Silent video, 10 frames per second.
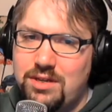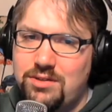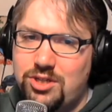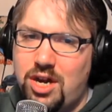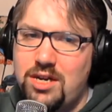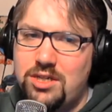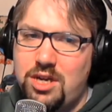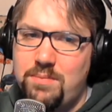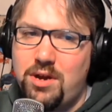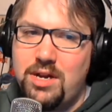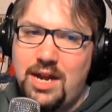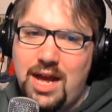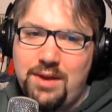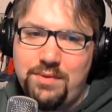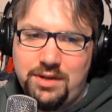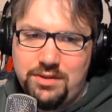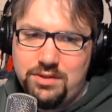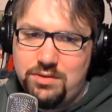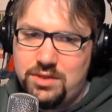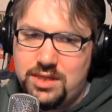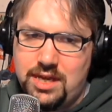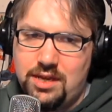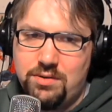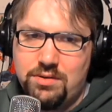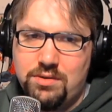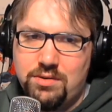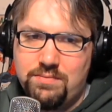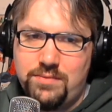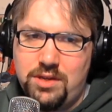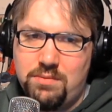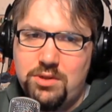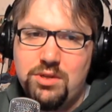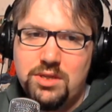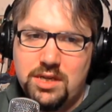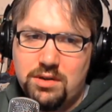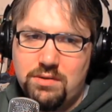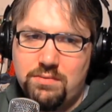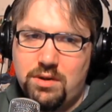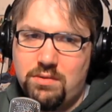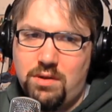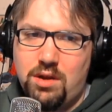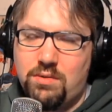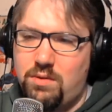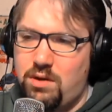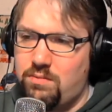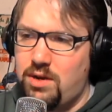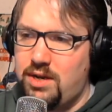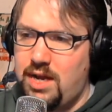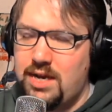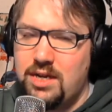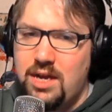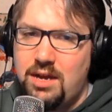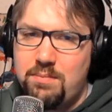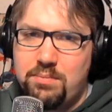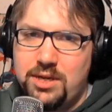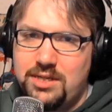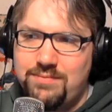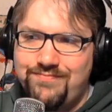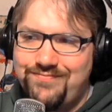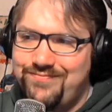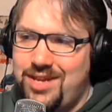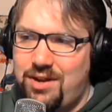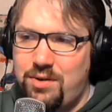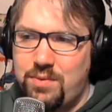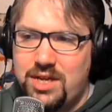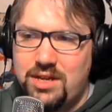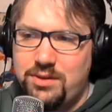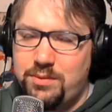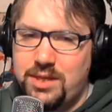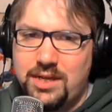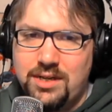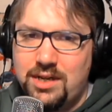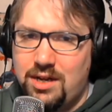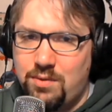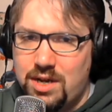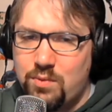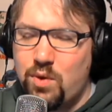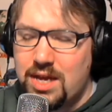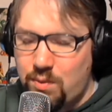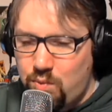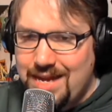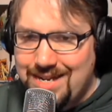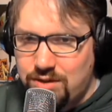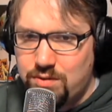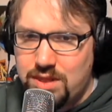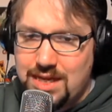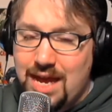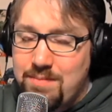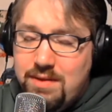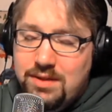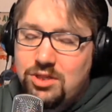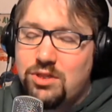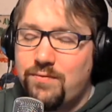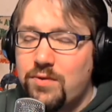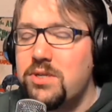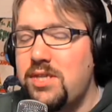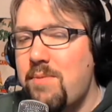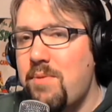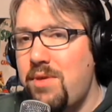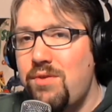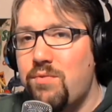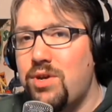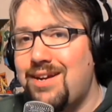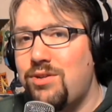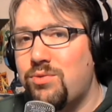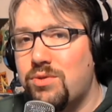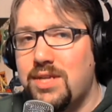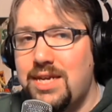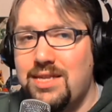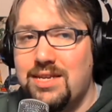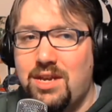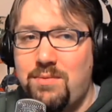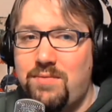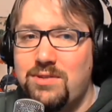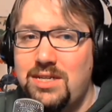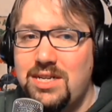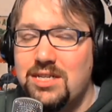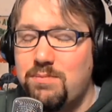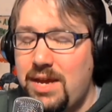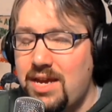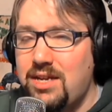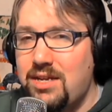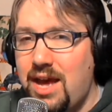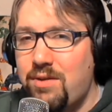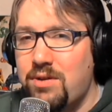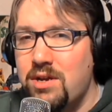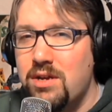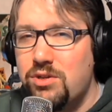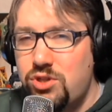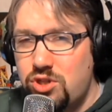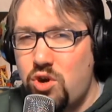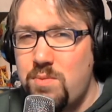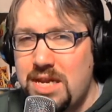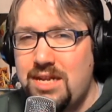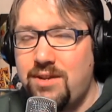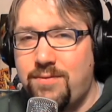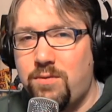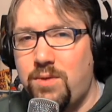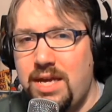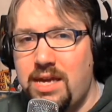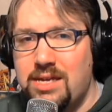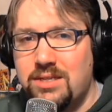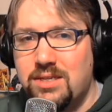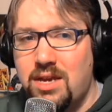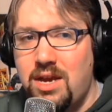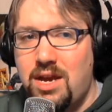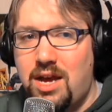they're trying to jump on that eyewitness news thing or music or whatnot. But I don't know, what can you do with it? What can we do with it? I mean, it's just the first step, and maybe we'll get tools like this. I mean, we've seen it expanding out so many different ways.